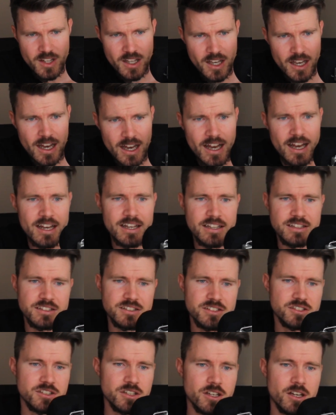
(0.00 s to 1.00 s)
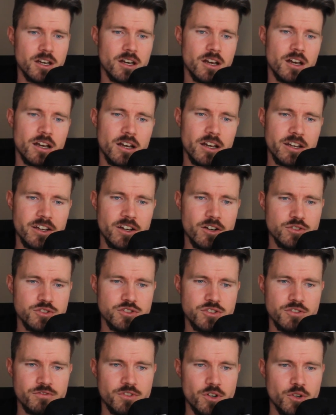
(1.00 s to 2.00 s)
And he
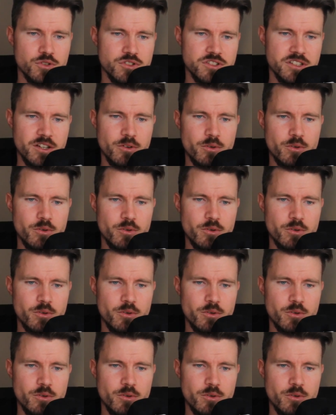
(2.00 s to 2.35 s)
also votes.